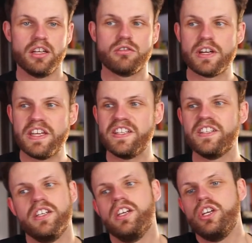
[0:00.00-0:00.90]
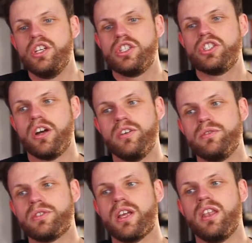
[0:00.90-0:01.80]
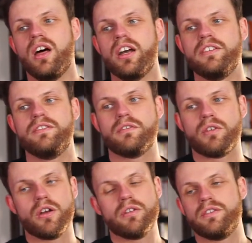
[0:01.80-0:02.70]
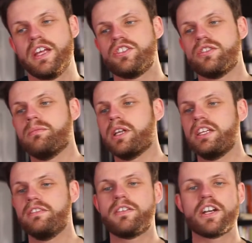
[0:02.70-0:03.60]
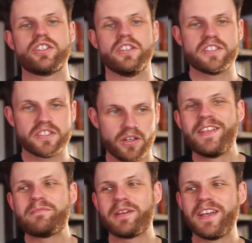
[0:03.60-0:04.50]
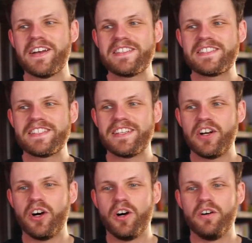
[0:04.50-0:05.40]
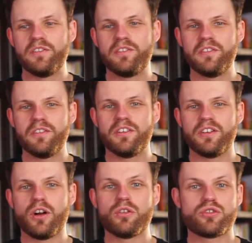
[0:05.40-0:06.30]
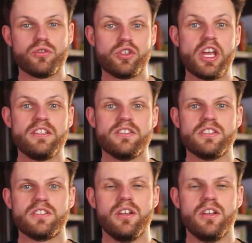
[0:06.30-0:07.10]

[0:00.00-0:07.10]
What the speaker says: Green shows life, growth, nature, money, freshness. So because of cultural changes, a